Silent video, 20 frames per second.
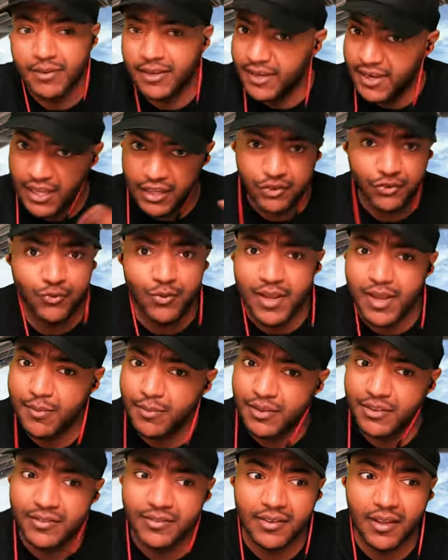The next stream
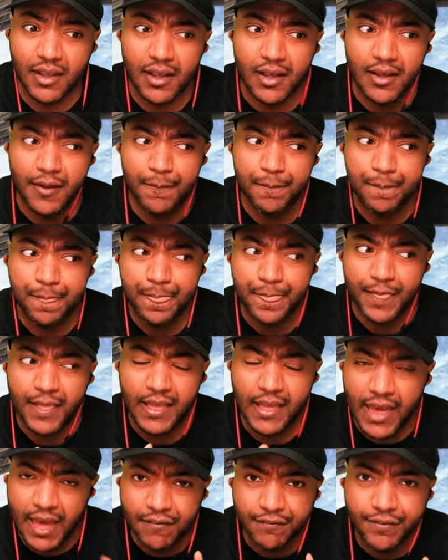is
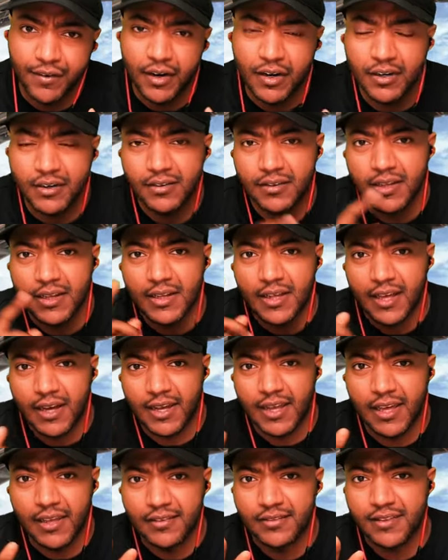Cape Verde
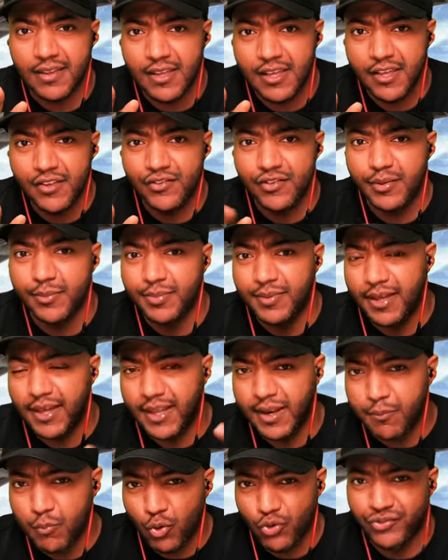against Egypt
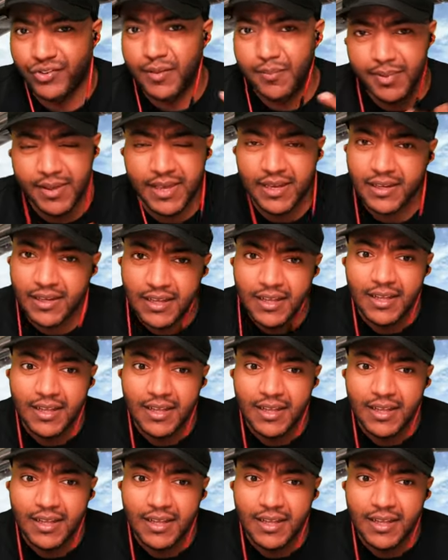and Mozambique